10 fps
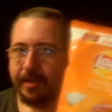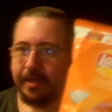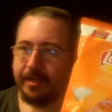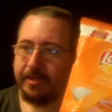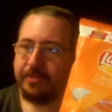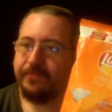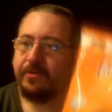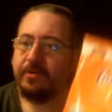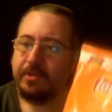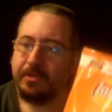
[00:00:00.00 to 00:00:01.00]
and its
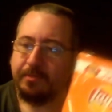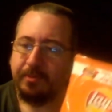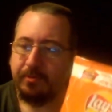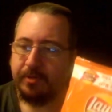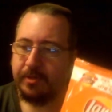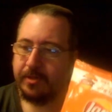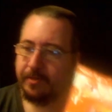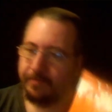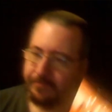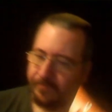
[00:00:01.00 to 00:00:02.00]
versus opponent
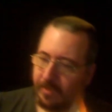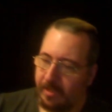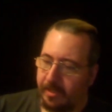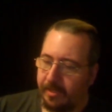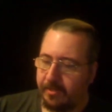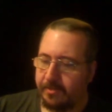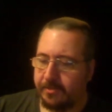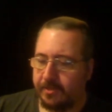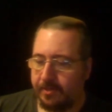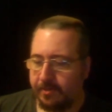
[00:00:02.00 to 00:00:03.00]

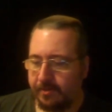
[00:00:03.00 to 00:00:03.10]
is